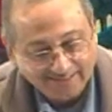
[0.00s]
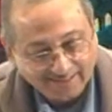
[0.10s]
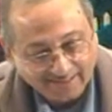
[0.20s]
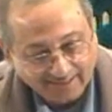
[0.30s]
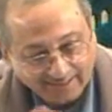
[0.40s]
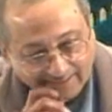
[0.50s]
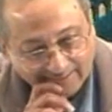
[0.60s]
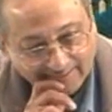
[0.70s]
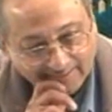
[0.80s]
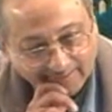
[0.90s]

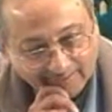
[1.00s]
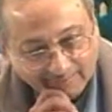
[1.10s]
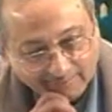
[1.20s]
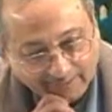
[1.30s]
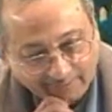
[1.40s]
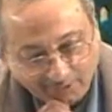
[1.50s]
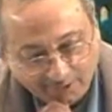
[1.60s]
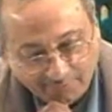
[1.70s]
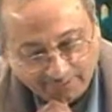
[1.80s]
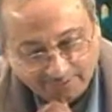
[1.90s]
Brother
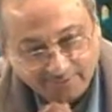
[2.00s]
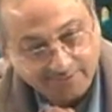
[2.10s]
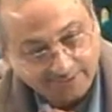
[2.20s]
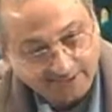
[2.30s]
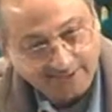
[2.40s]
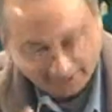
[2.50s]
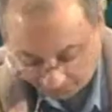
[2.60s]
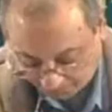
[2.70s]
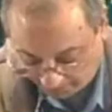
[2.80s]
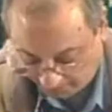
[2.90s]
Muhammad? Detached
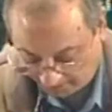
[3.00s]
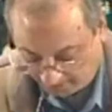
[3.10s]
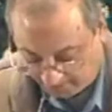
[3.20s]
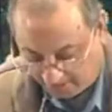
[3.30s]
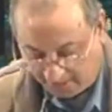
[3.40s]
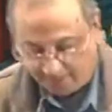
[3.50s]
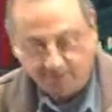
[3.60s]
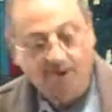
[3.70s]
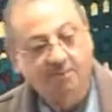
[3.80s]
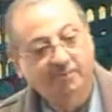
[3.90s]
pronoun.
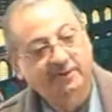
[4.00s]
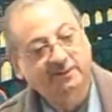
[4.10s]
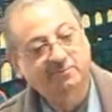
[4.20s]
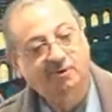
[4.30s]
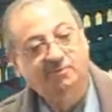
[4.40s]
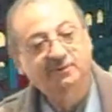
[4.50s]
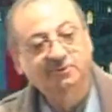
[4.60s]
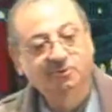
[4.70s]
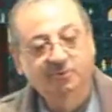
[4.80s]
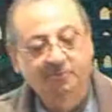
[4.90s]
Now, Brother Muhammad,
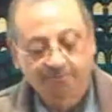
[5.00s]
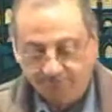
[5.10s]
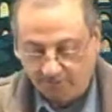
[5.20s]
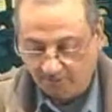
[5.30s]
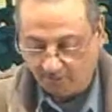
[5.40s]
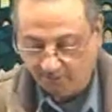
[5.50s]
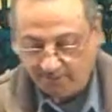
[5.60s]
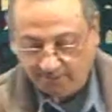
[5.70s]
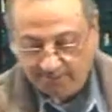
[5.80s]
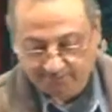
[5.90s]
you... No.
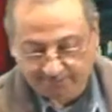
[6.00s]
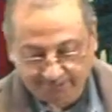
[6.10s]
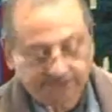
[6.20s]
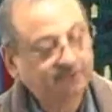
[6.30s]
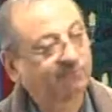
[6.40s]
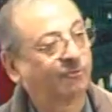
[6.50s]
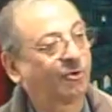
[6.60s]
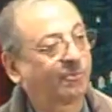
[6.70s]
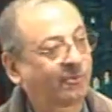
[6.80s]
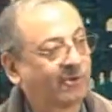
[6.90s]
First 4
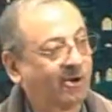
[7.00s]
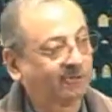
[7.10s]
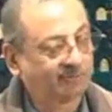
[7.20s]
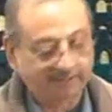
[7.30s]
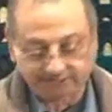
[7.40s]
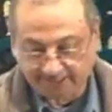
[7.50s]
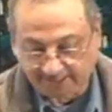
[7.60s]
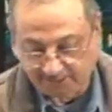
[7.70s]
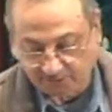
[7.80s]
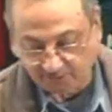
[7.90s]
pronouns, Brother
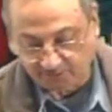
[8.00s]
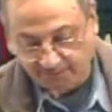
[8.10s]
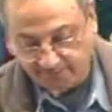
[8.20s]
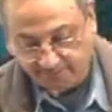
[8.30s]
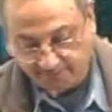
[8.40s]
Saeed, you read.